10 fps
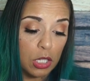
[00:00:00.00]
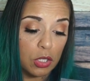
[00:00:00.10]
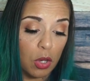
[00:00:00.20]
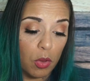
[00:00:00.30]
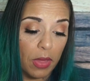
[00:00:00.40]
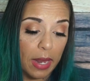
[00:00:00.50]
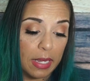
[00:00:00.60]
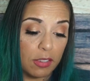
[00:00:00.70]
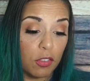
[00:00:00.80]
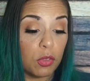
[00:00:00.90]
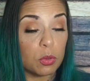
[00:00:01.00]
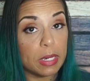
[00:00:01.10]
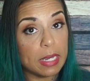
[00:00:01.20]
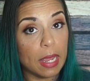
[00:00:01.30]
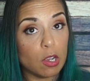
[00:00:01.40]
So that is
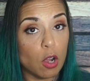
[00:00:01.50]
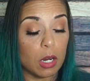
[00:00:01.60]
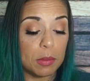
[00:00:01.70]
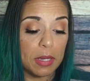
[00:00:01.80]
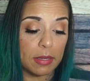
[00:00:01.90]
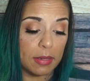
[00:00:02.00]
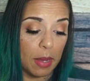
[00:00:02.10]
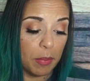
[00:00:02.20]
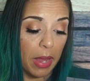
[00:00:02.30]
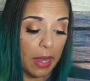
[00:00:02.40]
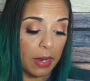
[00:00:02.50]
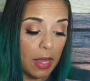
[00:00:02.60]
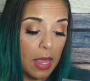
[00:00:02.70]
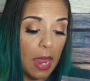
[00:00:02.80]
three net carbs, that's not bad.